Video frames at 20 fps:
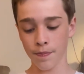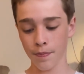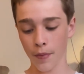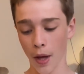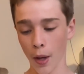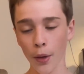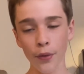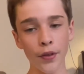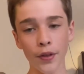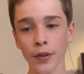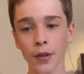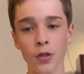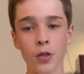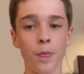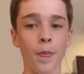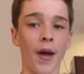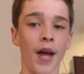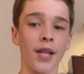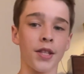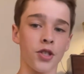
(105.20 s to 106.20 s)
I don't think there's a
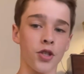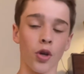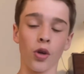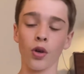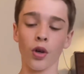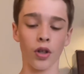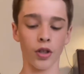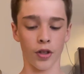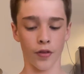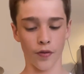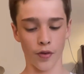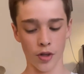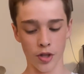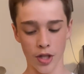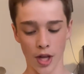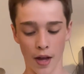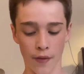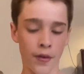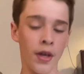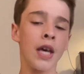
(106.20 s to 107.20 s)
bad song on the first
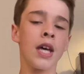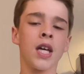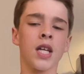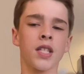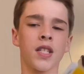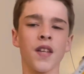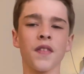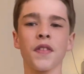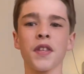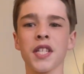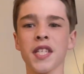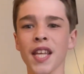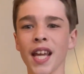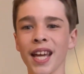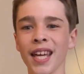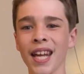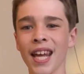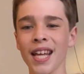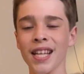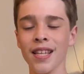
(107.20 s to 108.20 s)
half. It's that the
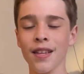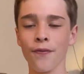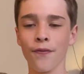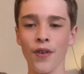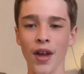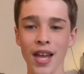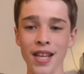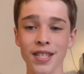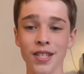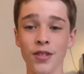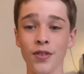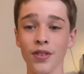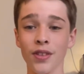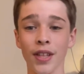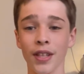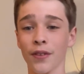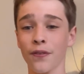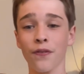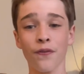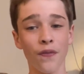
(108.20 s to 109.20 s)
second half has
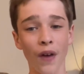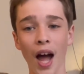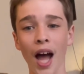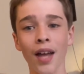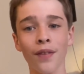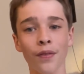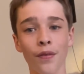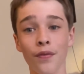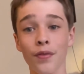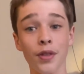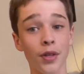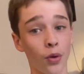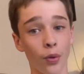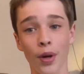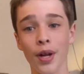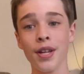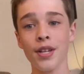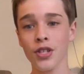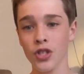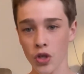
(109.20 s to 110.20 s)
like 5 of the
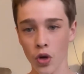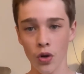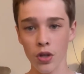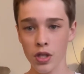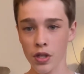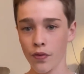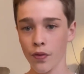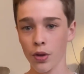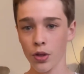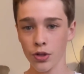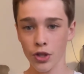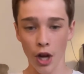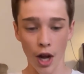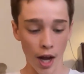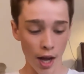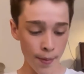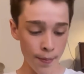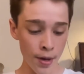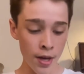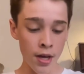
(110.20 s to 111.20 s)
greatest songs of all
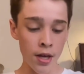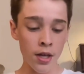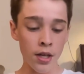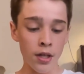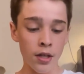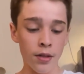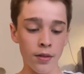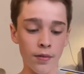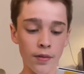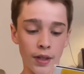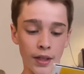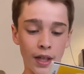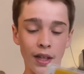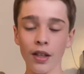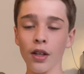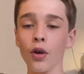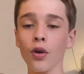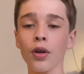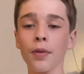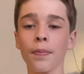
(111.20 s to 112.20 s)
time. Like,
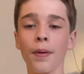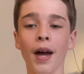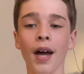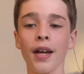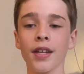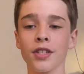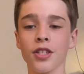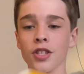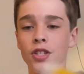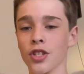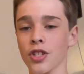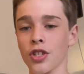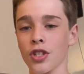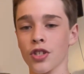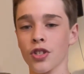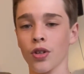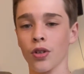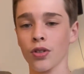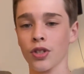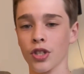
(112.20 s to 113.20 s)
Hello Goodbye is such a
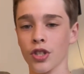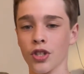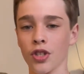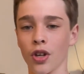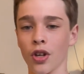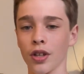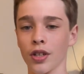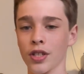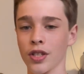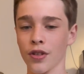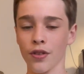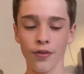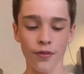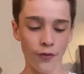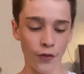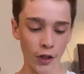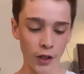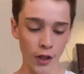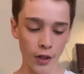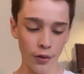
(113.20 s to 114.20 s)
nostalgic song. It's a
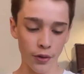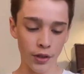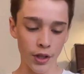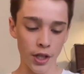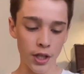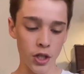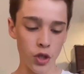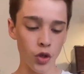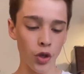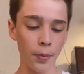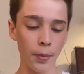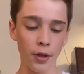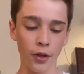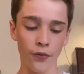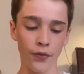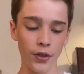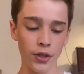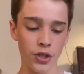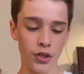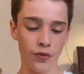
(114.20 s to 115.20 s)
fun little ditty. Strawberry
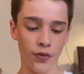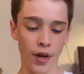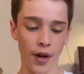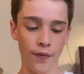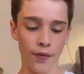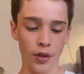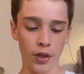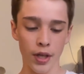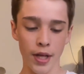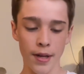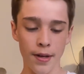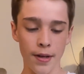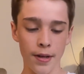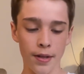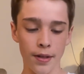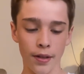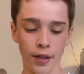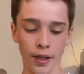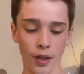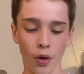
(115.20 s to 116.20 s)
Fields Forever
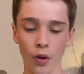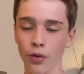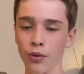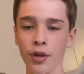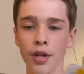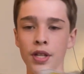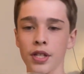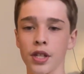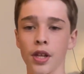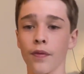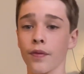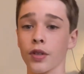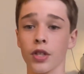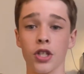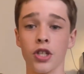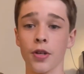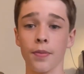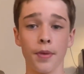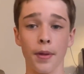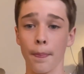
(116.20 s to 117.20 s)
and, like, All You Need Is Love are
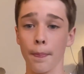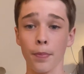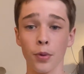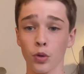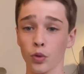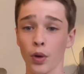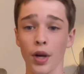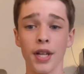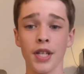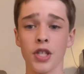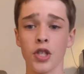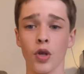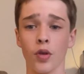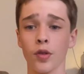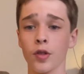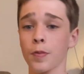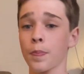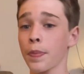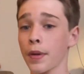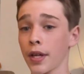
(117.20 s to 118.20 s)
just some of the greatest
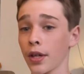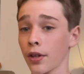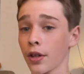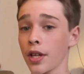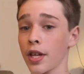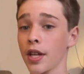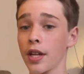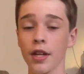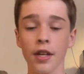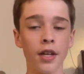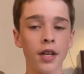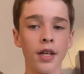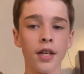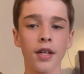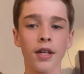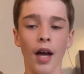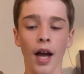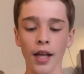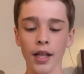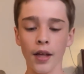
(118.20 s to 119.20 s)
songs, period.
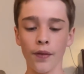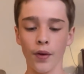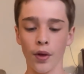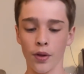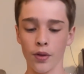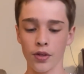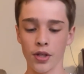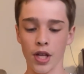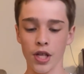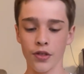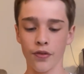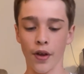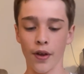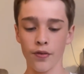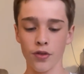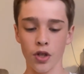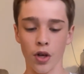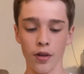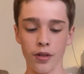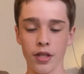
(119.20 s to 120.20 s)
I love all those last 5
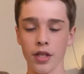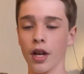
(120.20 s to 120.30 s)
songs.